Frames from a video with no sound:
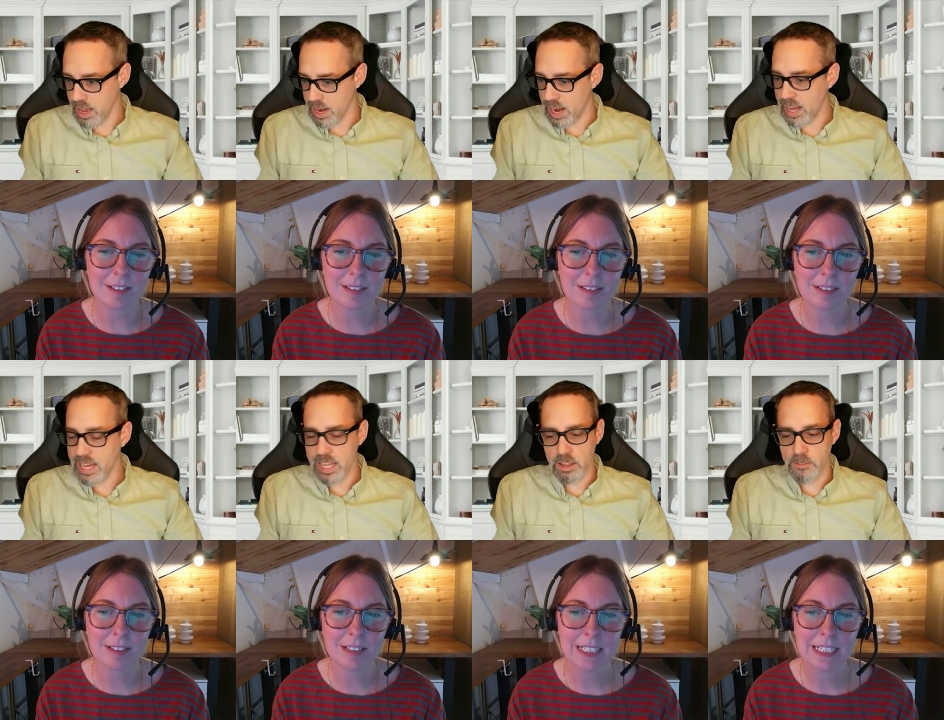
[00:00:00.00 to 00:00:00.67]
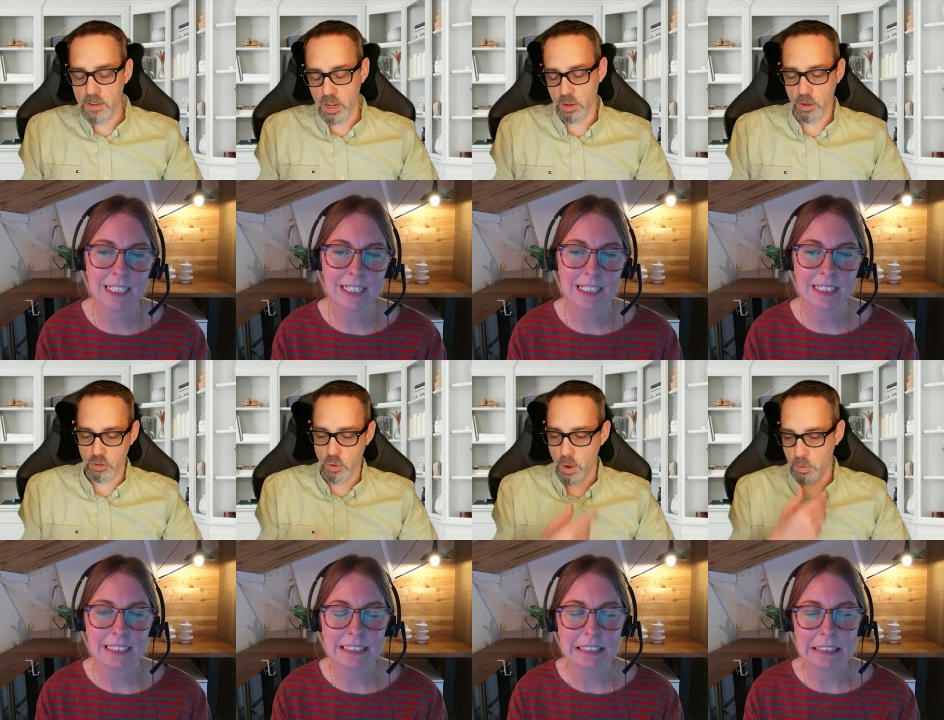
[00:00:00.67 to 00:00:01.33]
Speaker 1: and I get the
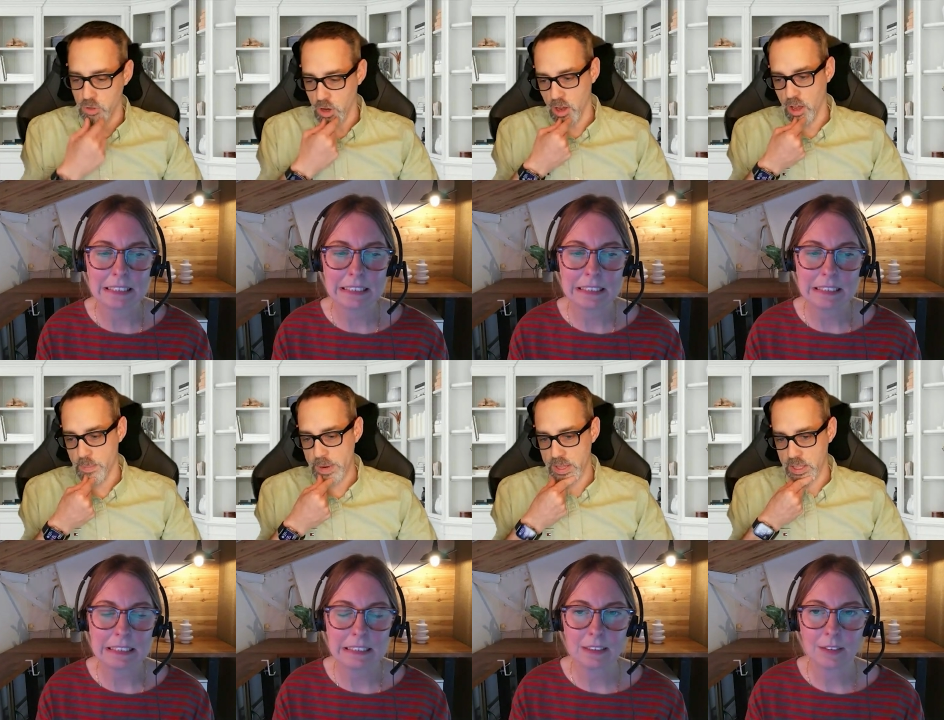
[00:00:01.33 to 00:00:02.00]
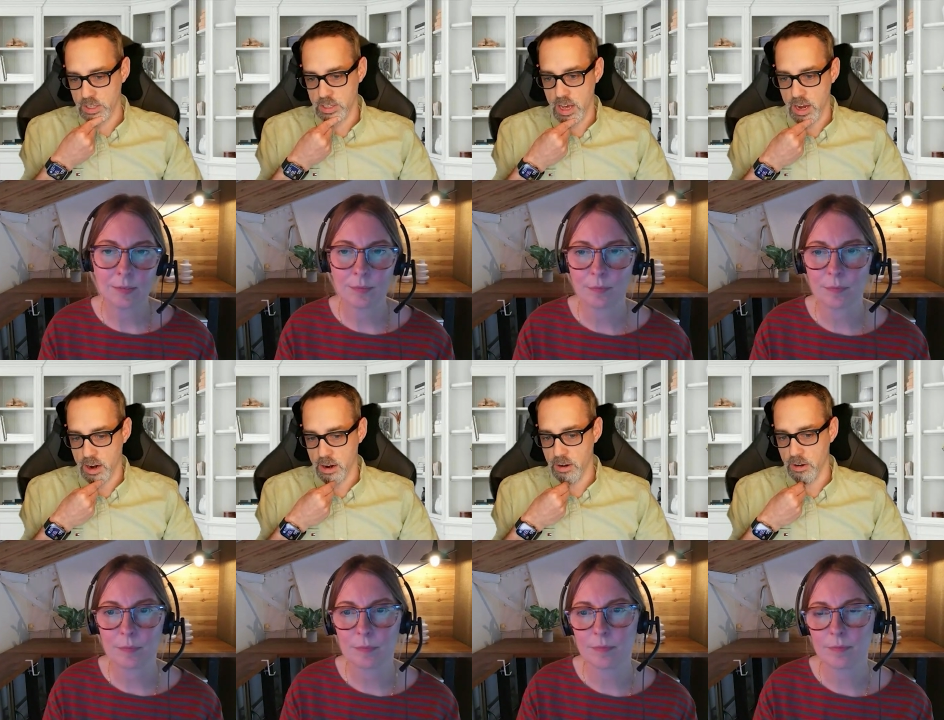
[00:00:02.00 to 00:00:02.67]
feeling. So I was talking about this
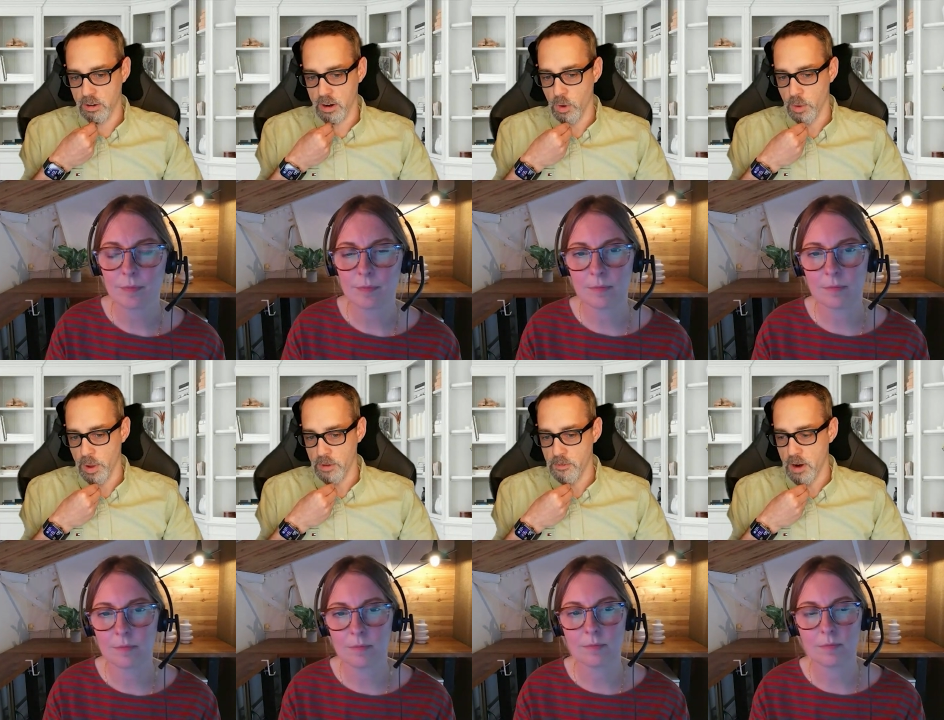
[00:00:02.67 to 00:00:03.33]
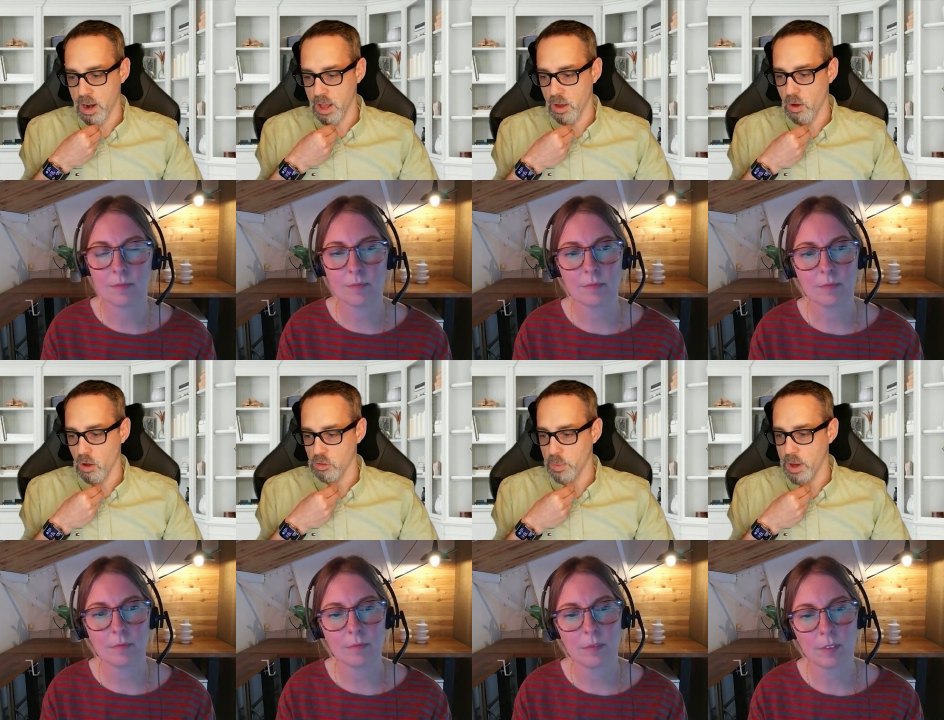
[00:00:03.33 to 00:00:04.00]
on our one of my Friday
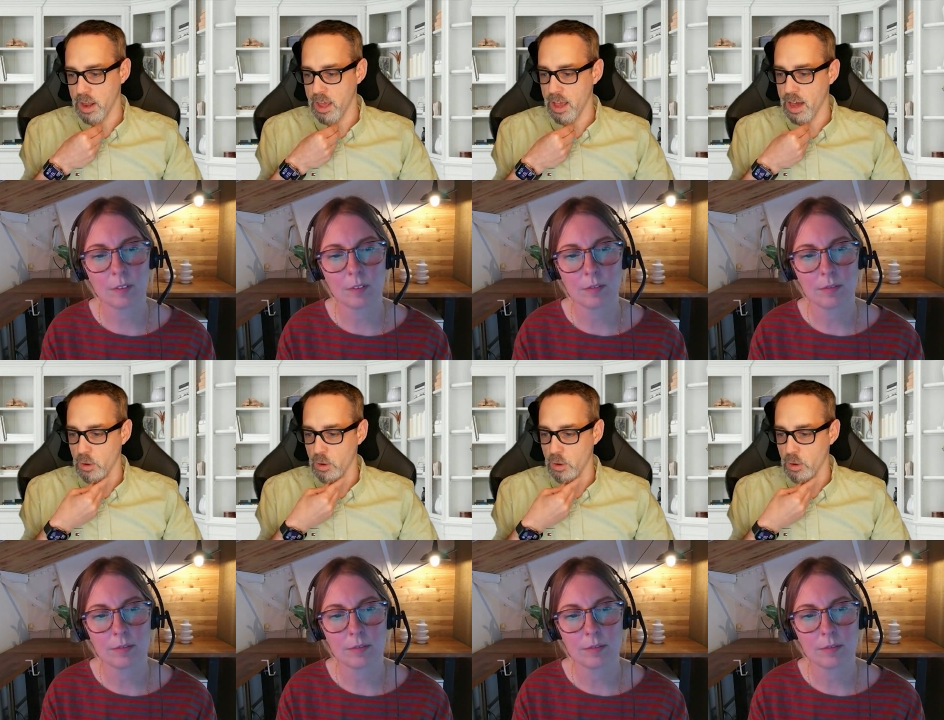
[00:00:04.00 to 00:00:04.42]
calls about, hey,